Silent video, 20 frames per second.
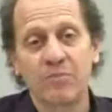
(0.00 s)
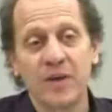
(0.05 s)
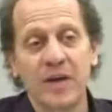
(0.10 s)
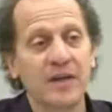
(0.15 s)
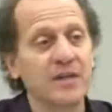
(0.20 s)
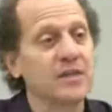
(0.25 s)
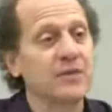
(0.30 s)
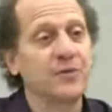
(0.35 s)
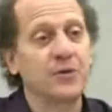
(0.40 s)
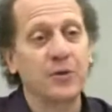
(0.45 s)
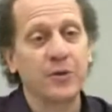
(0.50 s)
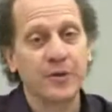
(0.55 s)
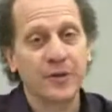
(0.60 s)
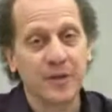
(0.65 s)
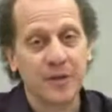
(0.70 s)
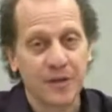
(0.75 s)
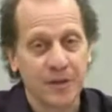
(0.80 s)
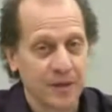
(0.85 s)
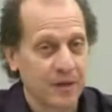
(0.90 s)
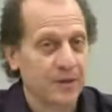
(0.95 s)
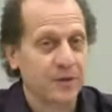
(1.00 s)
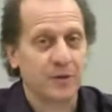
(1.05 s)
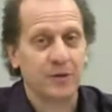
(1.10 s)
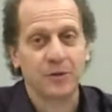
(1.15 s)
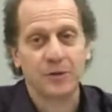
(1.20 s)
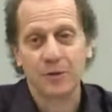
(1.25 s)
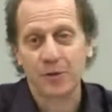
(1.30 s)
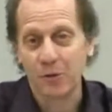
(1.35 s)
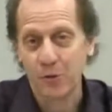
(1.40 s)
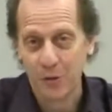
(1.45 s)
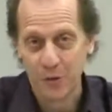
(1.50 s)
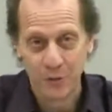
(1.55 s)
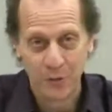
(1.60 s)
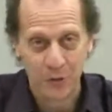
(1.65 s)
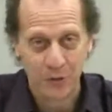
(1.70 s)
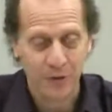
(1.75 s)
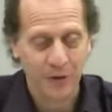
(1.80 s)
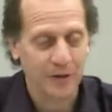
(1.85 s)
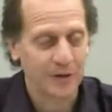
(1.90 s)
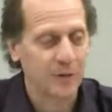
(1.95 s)
as if you're in the theater or a
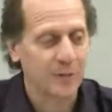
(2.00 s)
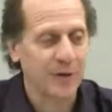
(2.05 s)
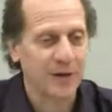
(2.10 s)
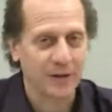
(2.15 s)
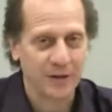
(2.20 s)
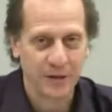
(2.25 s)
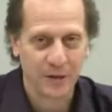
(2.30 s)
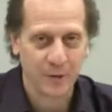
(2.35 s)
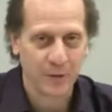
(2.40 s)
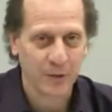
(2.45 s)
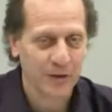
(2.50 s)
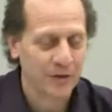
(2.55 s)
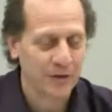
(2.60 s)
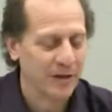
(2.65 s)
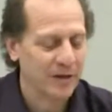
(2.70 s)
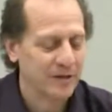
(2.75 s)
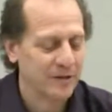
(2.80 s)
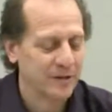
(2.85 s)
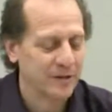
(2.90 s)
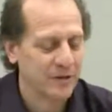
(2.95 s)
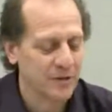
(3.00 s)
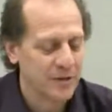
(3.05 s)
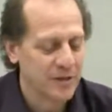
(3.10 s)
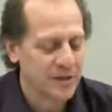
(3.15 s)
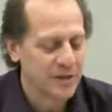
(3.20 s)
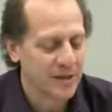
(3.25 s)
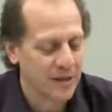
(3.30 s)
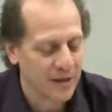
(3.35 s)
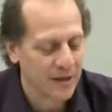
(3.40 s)
movie, depending on what you like to go and see,